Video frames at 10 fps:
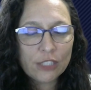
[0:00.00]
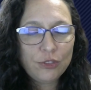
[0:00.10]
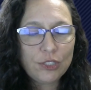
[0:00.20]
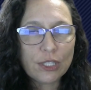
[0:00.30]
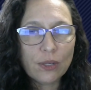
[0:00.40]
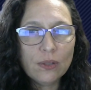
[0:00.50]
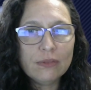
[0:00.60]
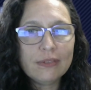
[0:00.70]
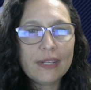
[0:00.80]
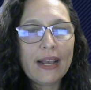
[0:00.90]

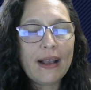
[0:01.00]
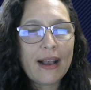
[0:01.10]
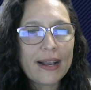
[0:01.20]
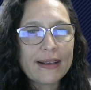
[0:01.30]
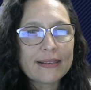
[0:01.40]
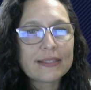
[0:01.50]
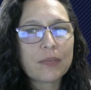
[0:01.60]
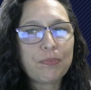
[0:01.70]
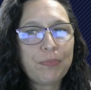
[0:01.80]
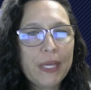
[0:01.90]
don't
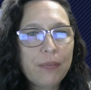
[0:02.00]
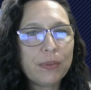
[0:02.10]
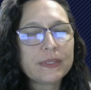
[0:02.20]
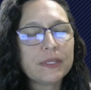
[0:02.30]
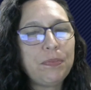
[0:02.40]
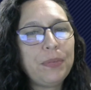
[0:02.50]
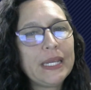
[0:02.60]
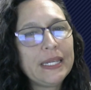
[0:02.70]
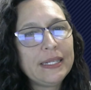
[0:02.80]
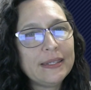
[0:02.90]
ask people's
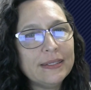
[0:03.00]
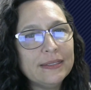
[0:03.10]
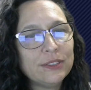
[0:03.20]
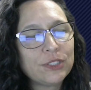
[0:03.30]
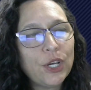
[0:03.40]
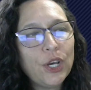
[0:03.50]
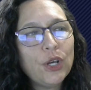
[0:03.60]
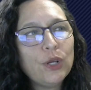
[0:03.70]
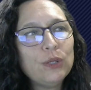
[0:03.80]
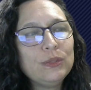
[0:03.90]
opinions
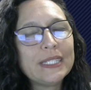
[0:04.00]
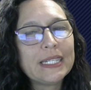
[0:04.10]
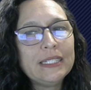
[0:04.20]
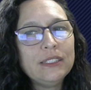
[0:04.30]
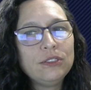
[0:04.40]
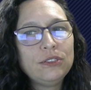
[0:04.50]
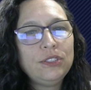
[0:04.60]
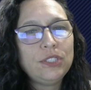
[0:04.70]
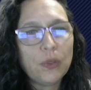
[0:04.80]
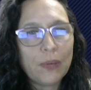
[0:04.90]
who didn't
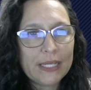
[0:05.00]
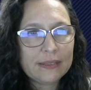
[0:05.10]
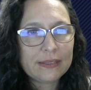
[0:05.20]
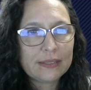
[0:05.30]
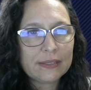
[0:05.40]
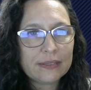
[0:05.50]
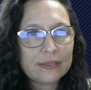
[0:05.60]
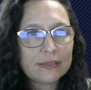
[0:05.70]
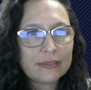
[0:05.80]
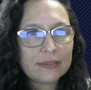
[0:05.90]
do it.
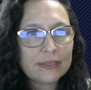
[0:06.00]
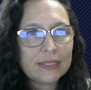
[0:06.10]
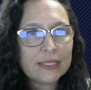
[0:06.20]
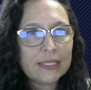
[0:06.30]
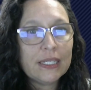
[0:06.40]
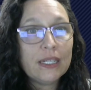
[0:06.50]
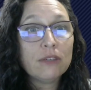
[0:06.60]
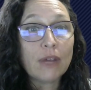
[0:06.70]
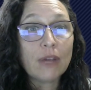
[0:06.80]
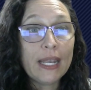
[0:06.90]

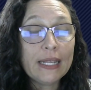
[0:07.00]
Right?